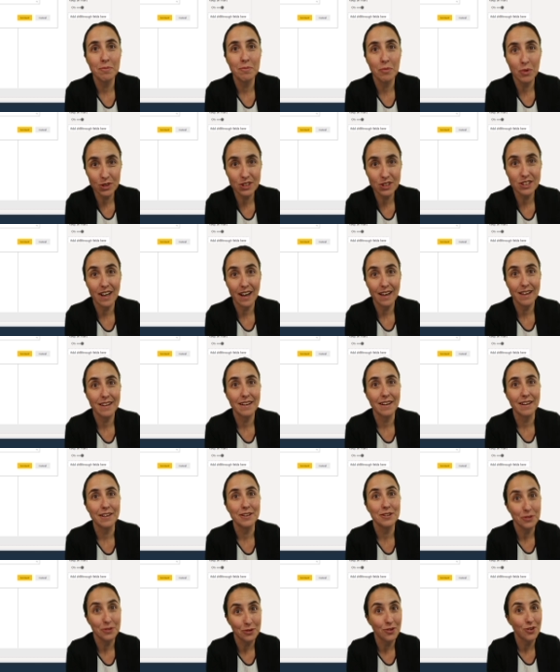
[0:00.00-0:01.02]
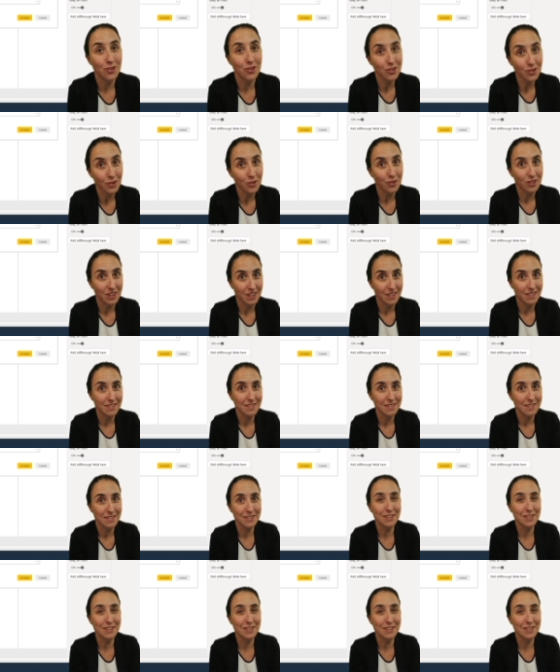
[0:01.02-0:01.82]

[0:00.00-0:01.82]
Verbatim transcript: most likely, do not know this.